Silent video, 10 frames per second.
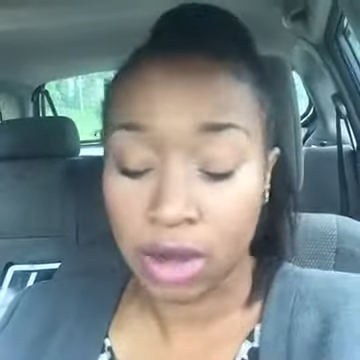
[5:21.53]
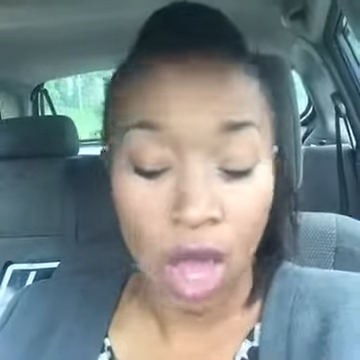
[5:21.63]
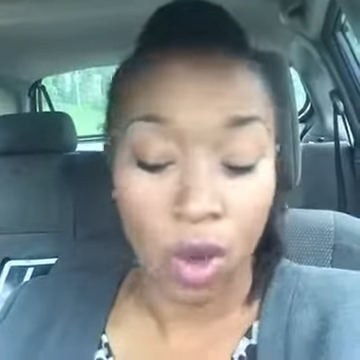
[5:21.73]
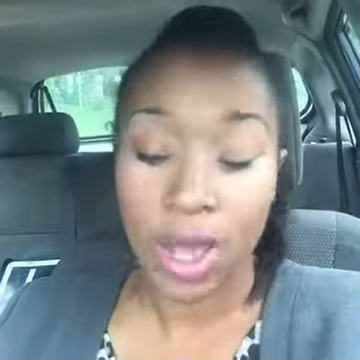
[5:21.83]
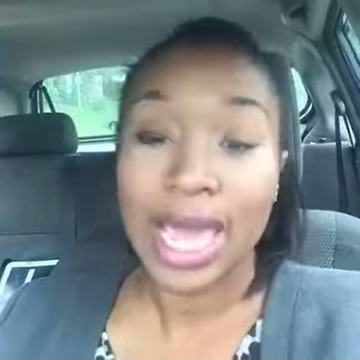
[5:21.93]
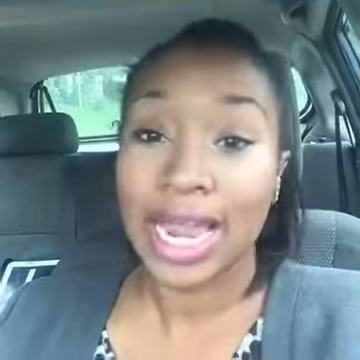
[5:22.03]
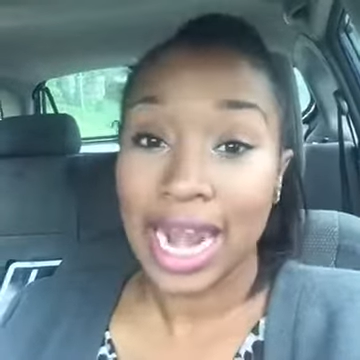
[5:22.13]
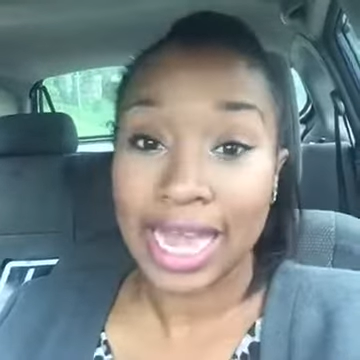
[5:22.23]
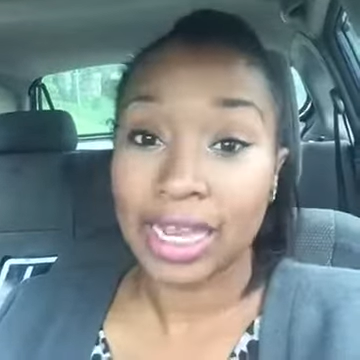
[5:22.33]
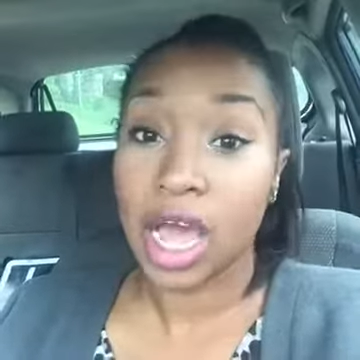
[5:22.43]
No,
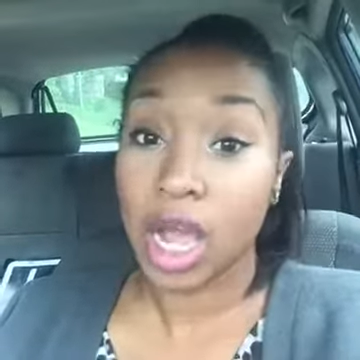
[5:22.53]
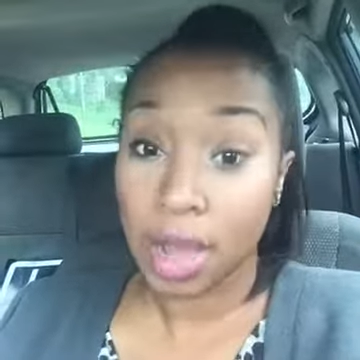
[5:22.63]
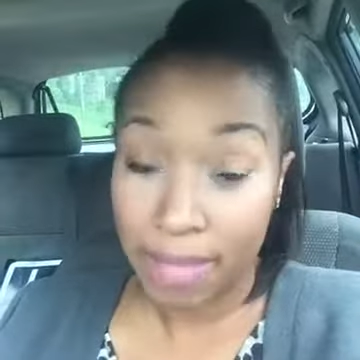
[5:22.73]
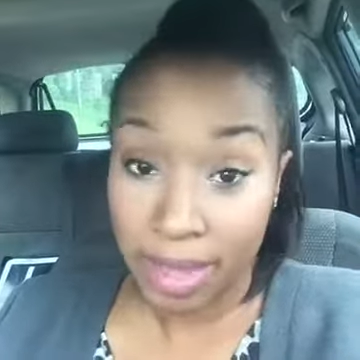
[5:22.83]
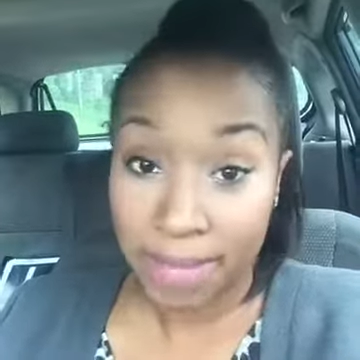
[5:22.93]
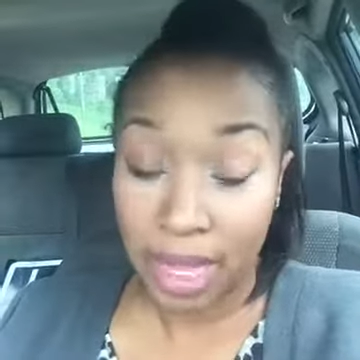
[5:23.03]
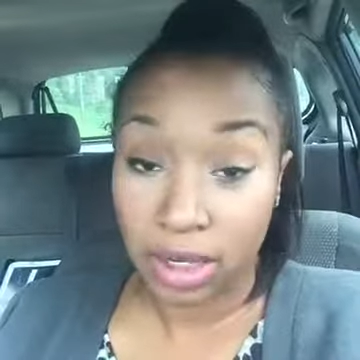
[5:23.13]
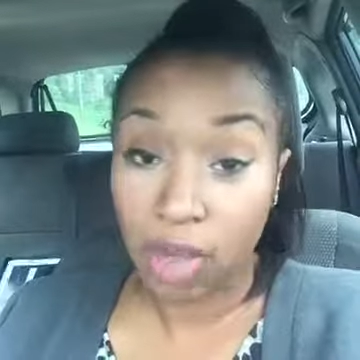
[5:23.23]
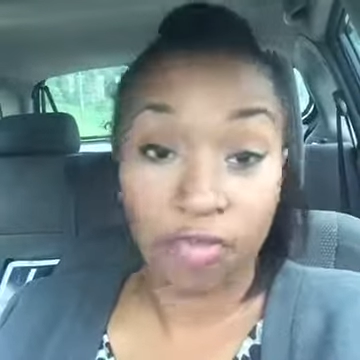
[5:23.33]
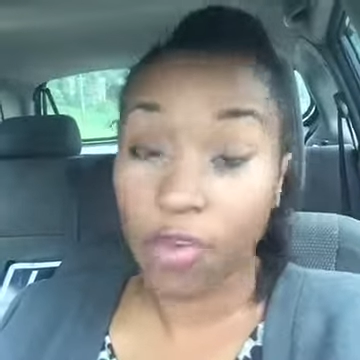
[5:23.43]
like a
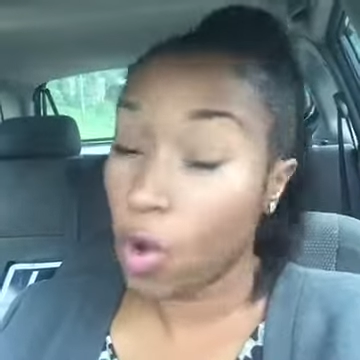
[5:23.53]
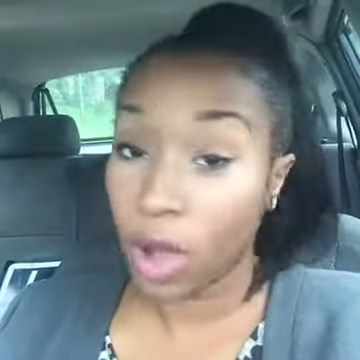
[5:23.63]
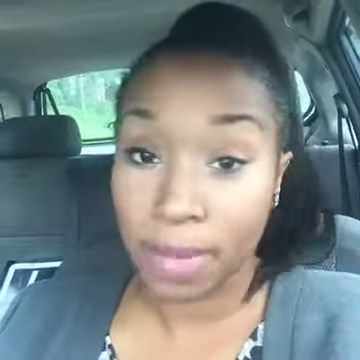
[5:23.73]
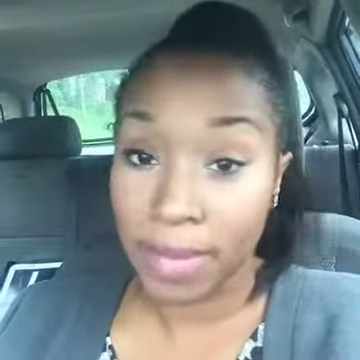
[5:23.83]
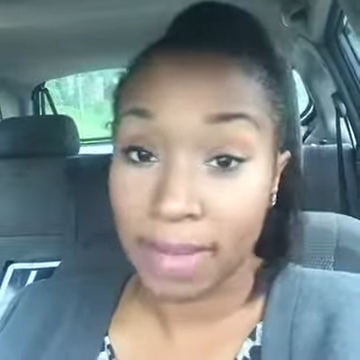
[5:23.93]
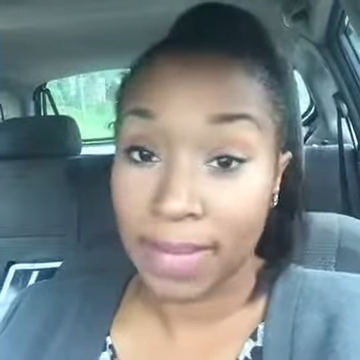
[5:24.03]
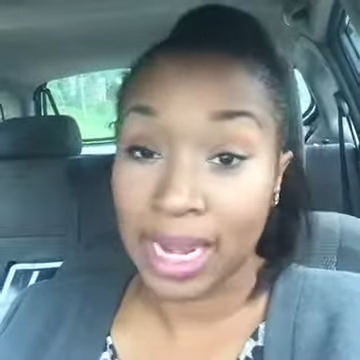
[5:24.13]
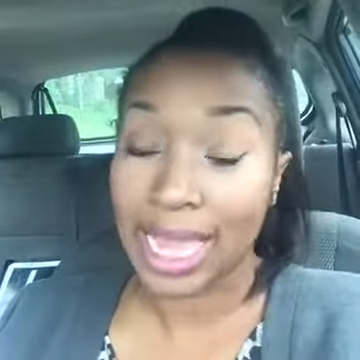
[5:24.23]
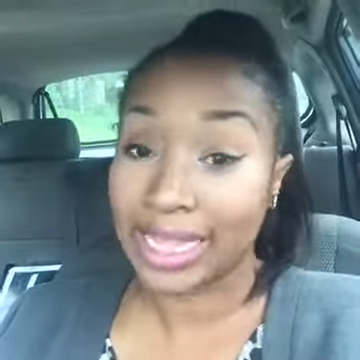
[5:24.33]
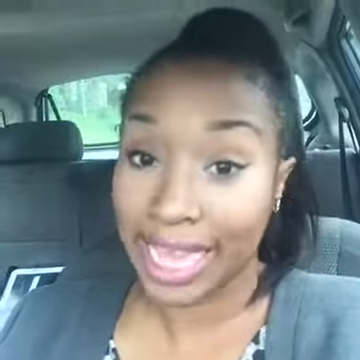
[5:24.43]
commitment, a full
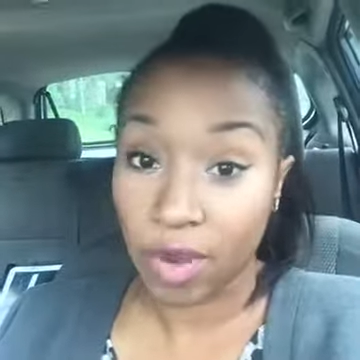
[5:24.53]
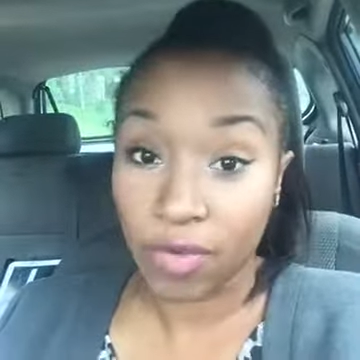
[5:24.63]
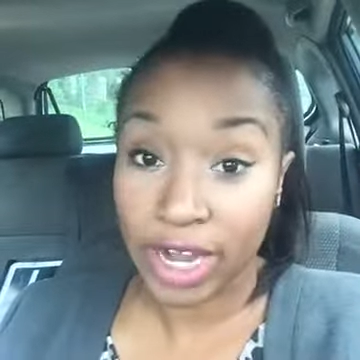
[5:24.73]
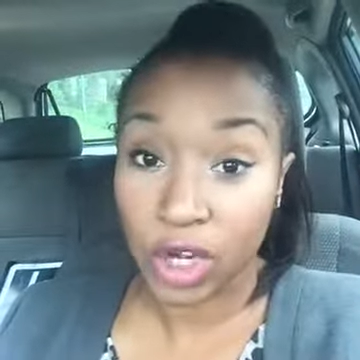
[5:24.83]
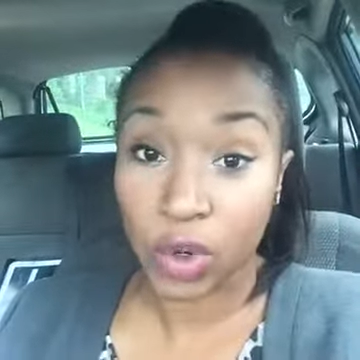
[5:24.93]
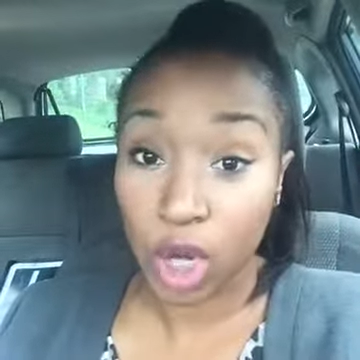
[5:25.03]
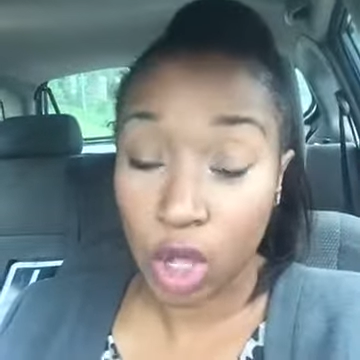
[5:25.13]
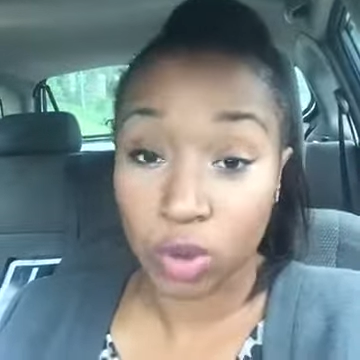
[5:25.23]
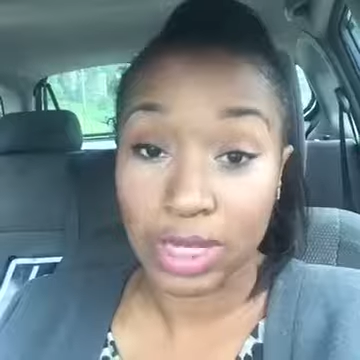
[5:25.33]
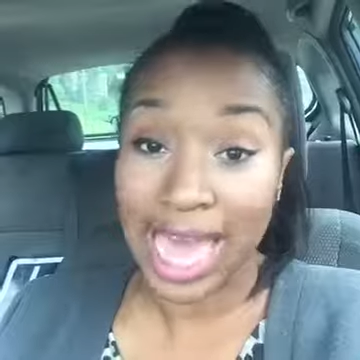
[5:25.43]
commitment, like they're ready to close.